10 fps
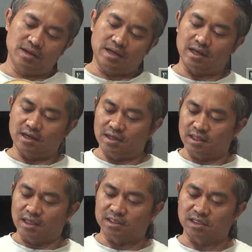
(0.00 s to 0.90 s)
And
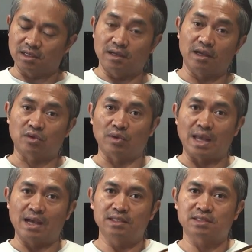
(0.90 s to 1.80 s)
it has an
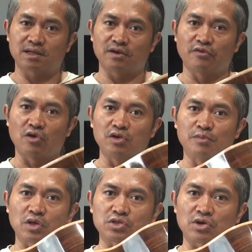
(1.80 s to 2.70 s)
equalizer and
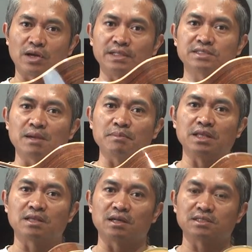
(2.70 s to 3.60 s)
volume controller. And some
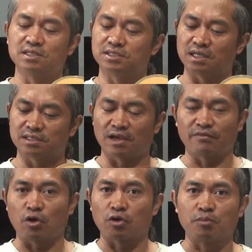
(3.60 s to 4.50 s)
guitars these days
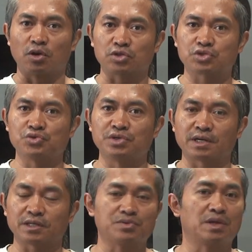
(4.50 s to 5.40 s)
have onboard
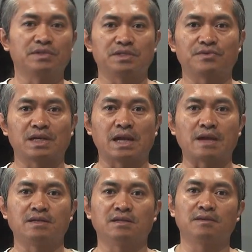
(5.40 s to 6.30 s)
tuner as well, which is very
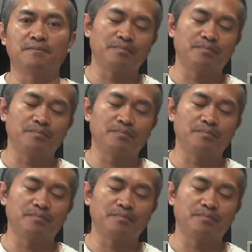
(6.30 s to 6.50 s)
handy.